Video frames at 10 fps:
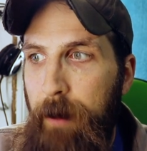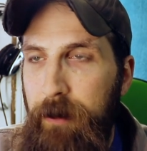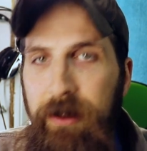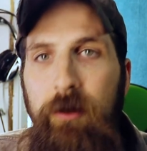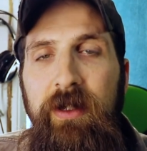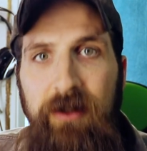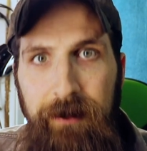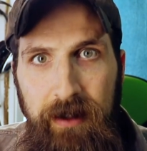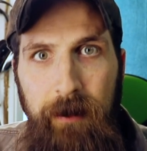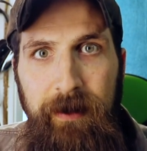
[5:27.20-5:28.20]
I'm going to be doing
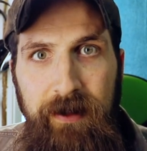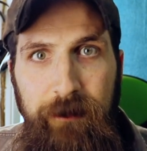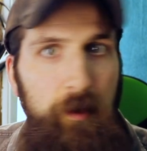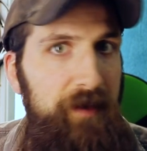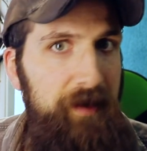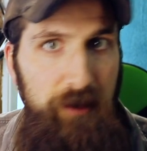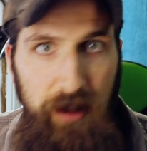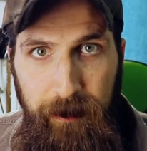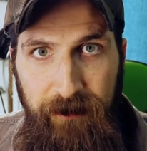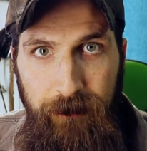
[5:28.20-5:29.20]
something a little bit different. We've never
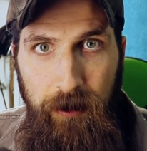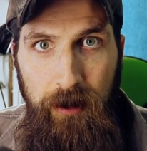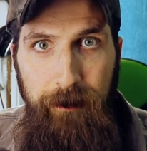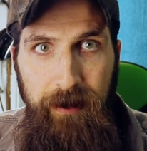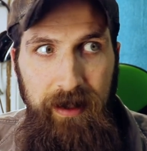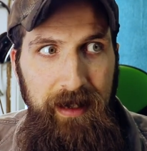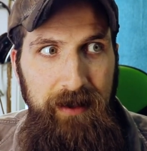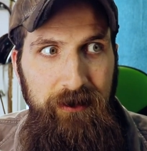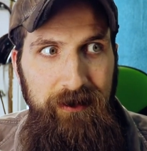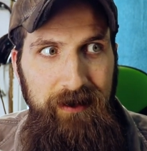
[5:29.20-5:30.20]
done it before, but
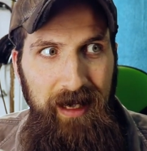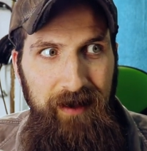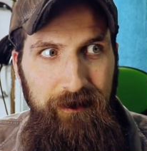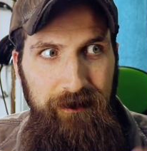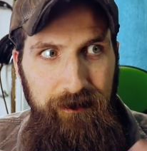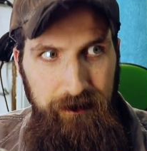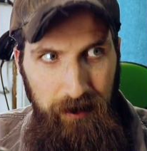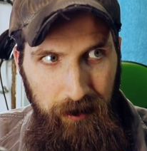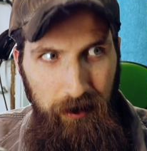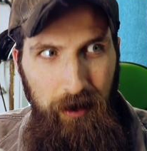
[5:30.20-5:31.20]
it's kind of
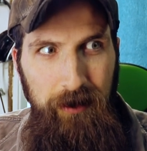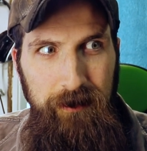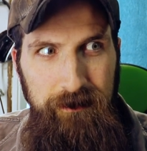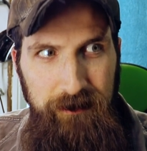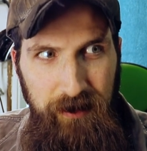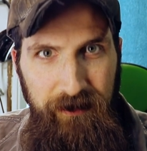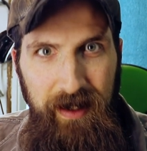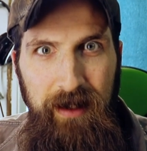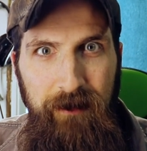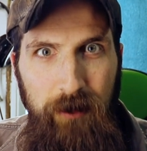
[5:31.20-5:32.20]
along the
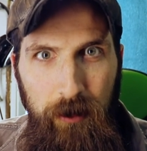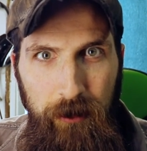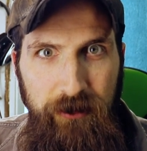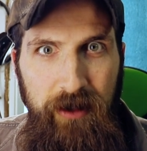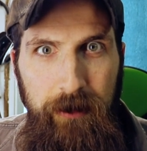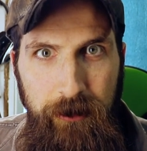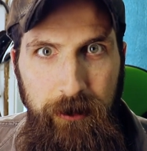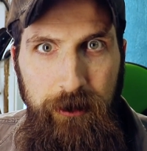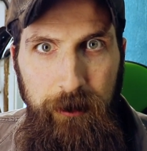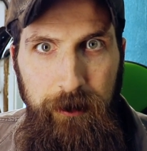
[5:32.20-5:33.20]
vein of all those other
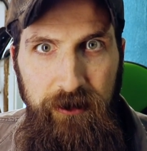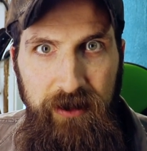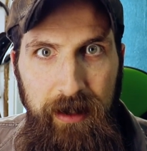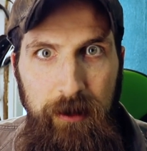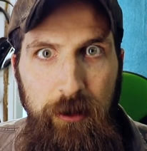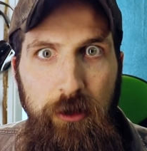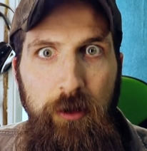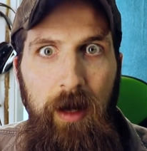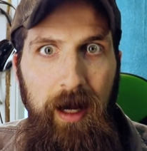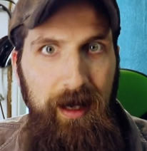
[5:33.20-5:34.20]
YouTubers that
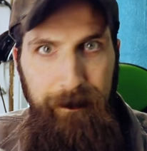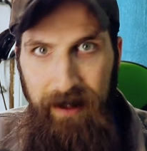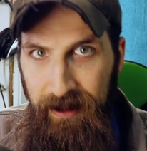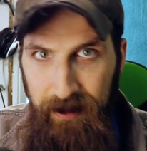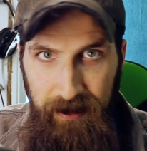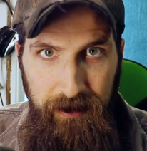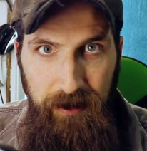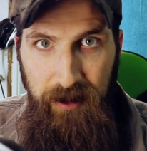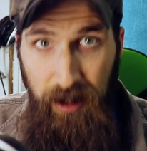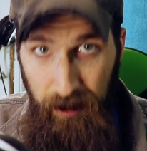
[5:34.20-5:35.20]
do a
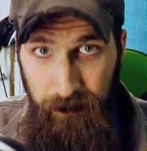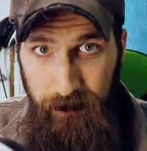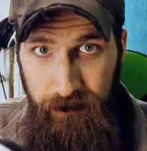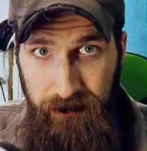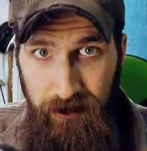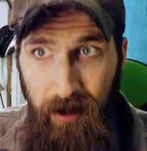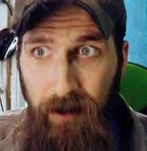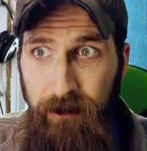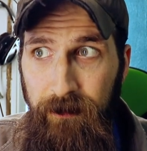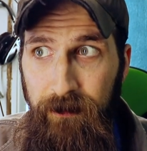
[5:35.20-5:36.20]
cappella covers
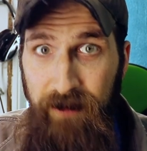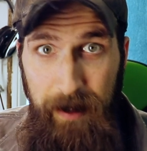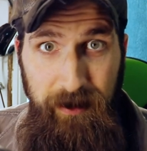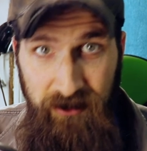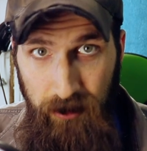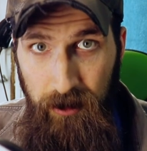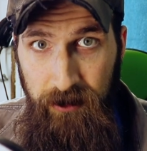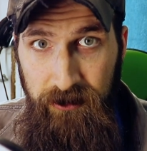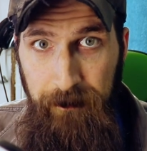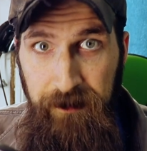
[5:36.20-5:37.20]
of famous
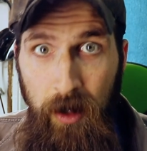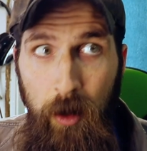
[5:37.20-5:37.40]
songs.